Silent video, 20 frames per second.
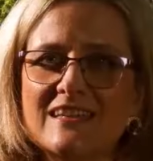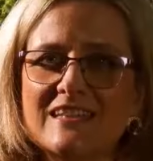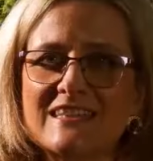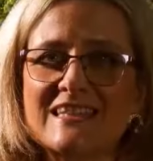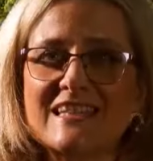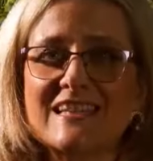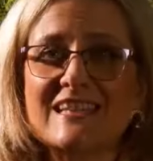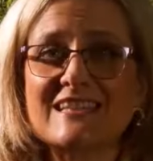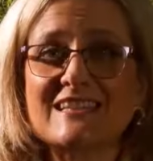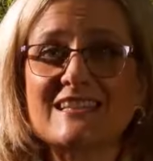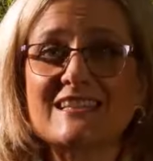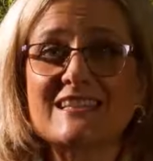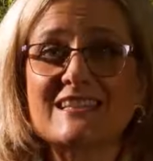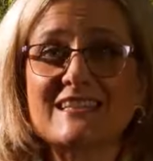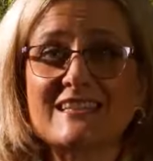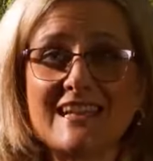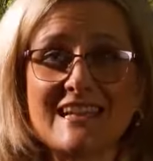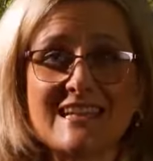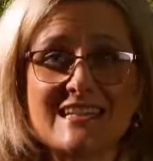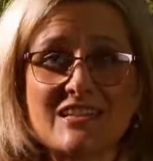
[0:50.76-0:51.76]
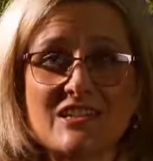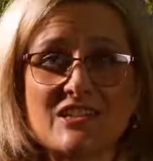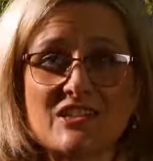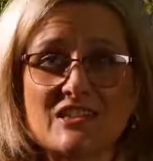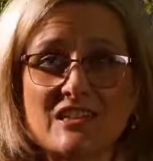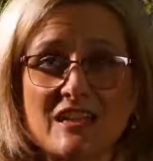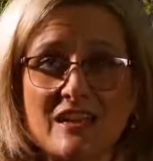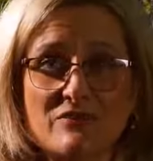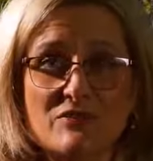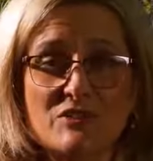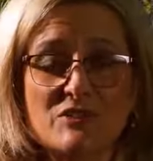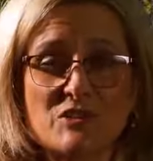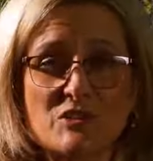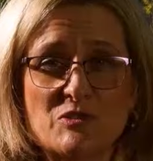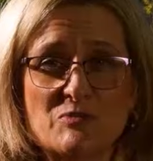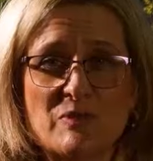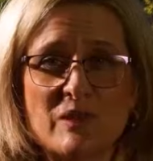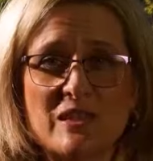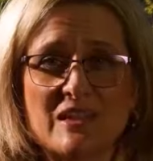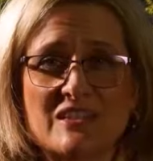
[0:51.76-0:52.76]
These are the latest
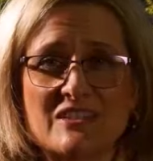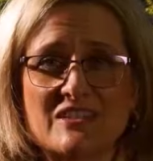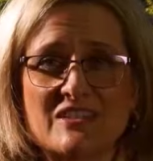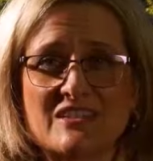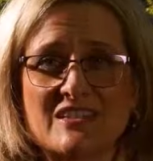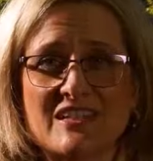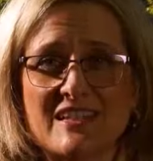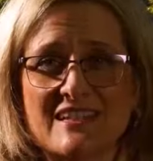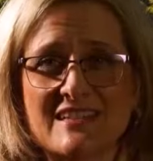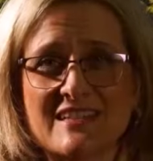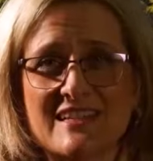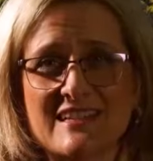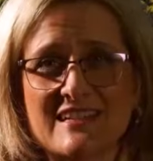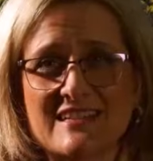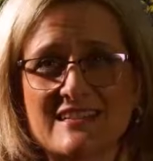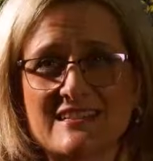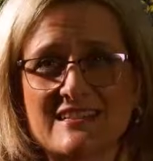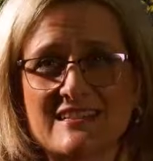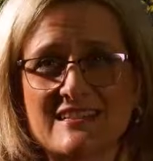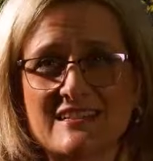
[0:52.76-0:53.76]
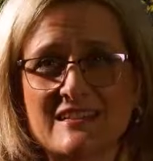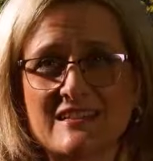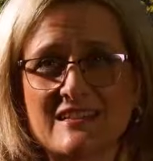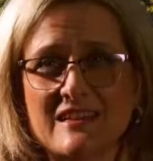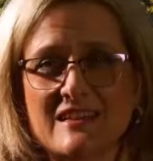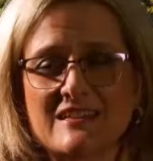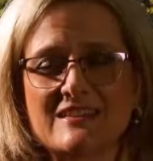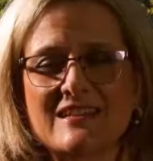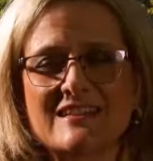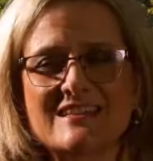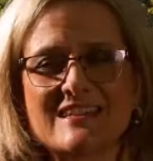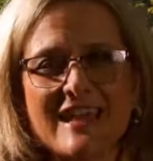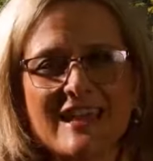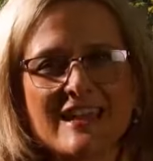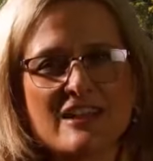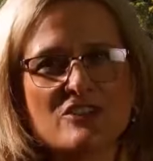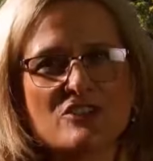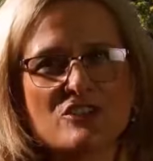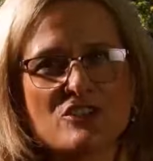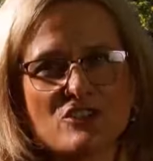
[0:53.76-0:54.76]
evidence-based techniques, and they're
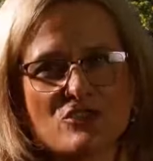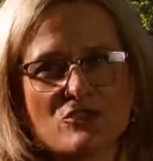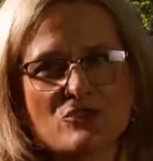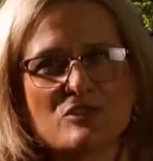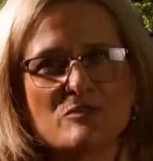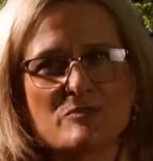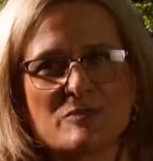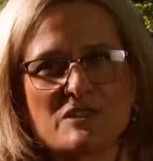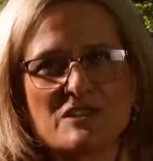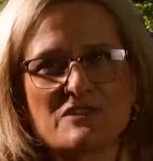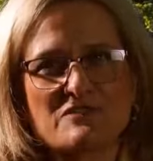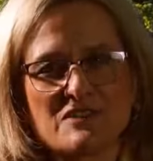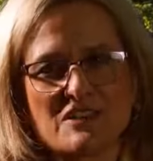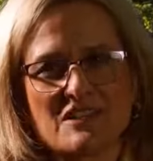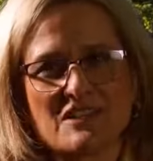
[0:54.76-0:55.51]
tailored to your specific